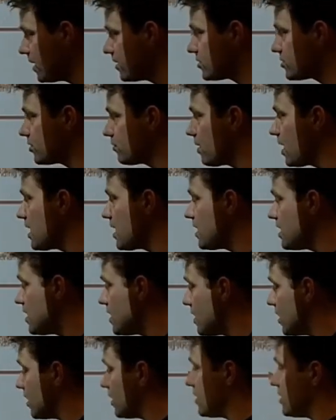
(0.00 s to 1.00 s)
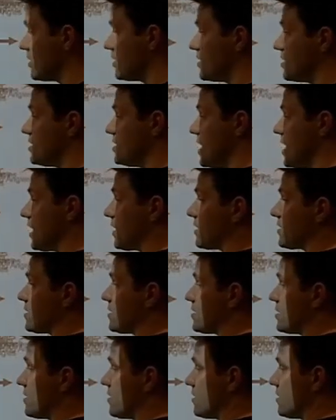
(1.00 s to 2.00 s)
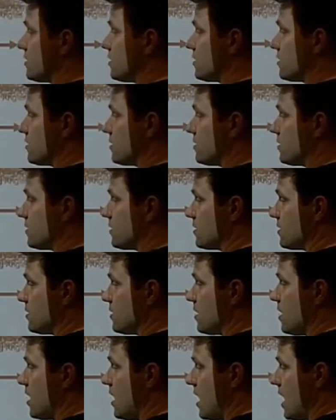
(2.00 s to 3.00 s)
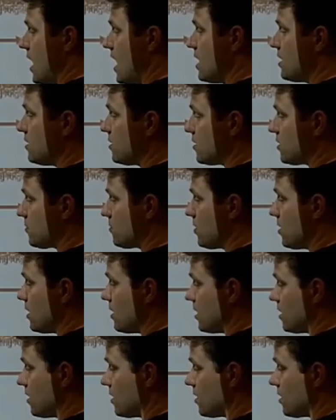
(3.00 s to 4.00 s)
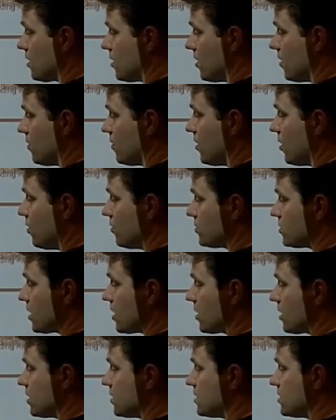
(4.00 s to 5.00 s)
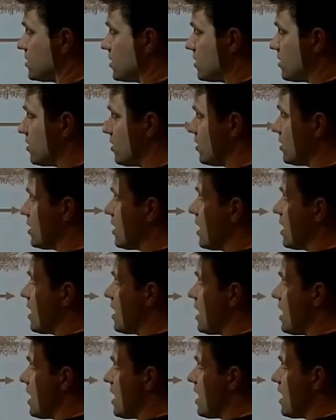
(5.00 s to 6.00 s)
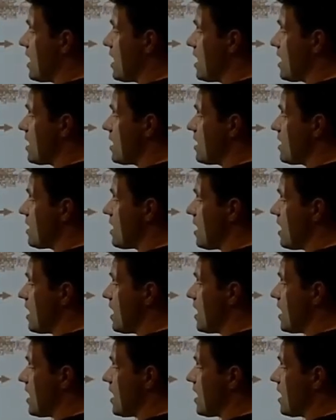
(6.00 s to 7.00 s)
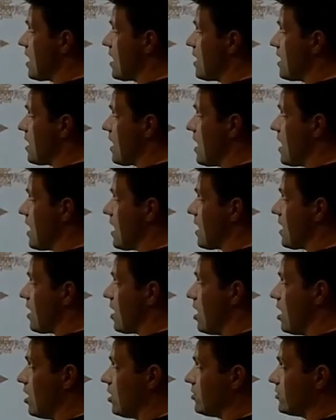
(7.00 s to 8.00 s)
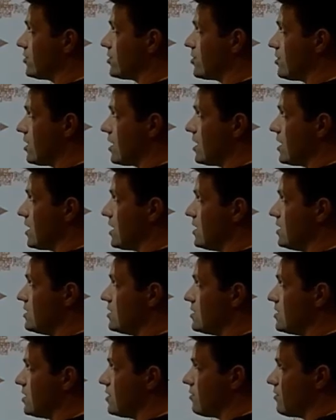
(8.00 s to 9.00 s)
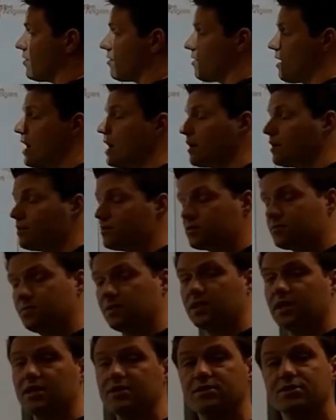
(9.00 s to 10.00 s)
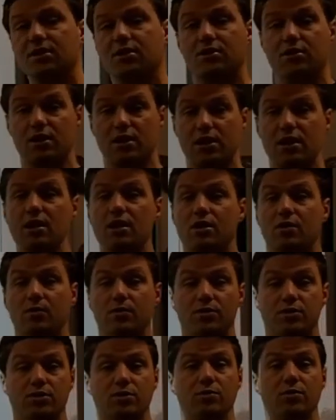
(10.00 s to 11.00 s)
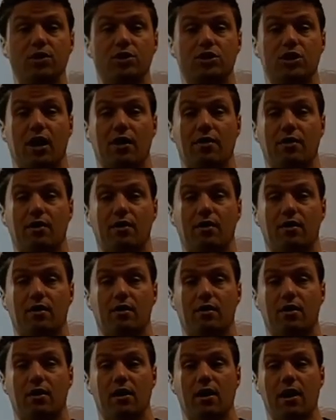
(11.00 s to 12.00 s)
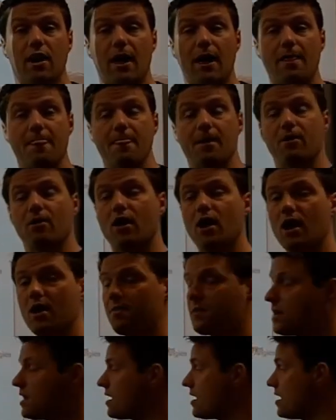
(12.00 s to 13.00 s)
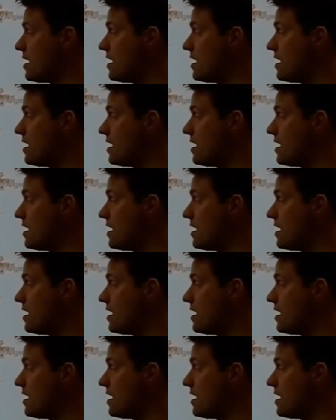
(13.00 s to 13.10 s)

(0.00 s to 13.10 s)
So right here, 6 and 3, those are considered AIA, alternate interior angles, because they're equal to each other, and they're on the